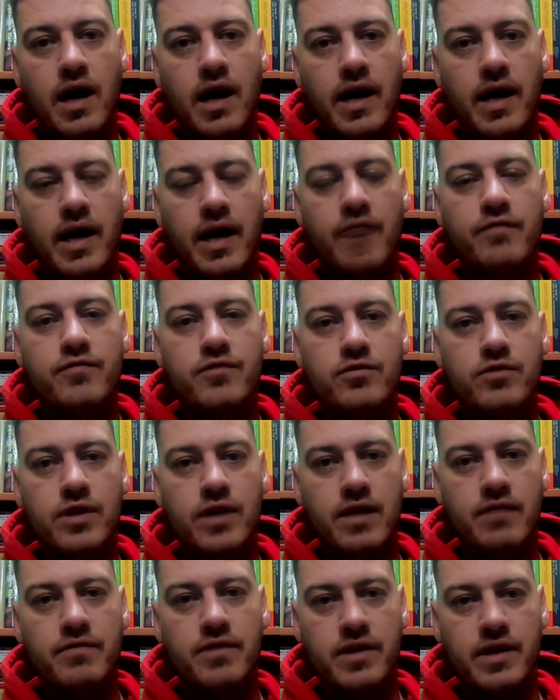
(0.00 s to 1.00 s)
I have to
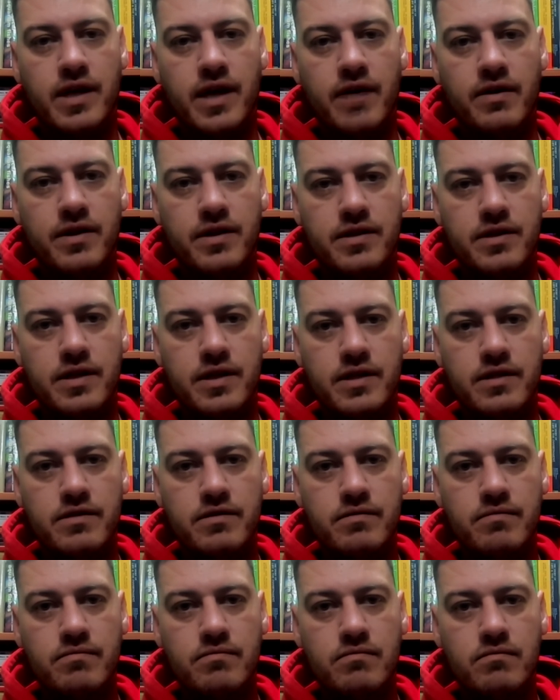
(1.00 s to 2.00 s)
deliver
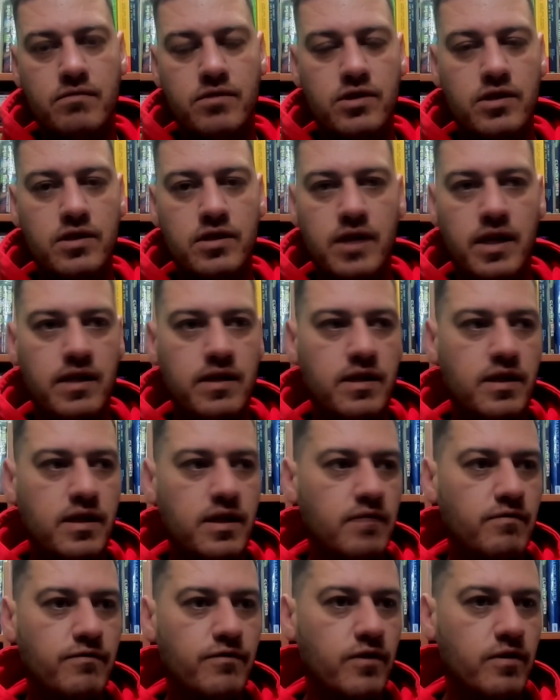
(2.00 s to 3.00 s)
guarantees, which is
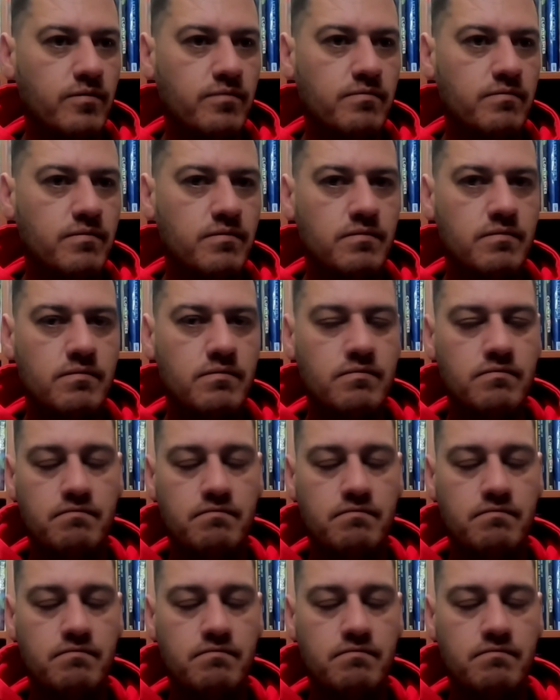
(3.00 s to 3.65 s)
anything from